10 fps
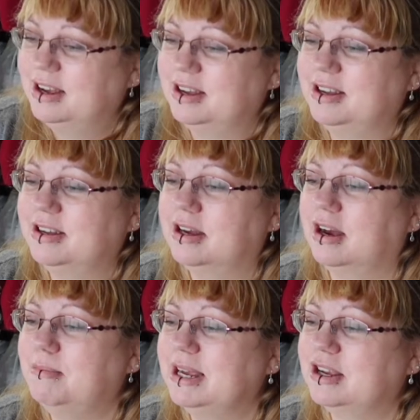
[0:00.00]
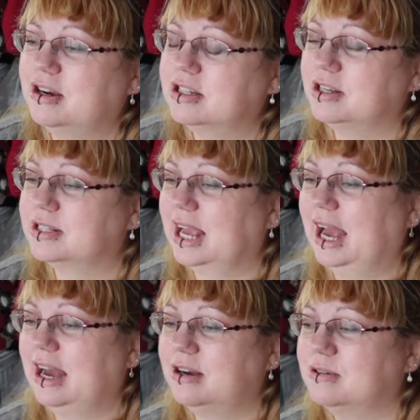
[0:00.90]
Oh my gosh, those
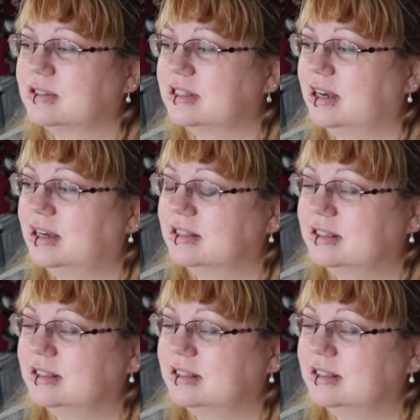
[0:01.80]
cows are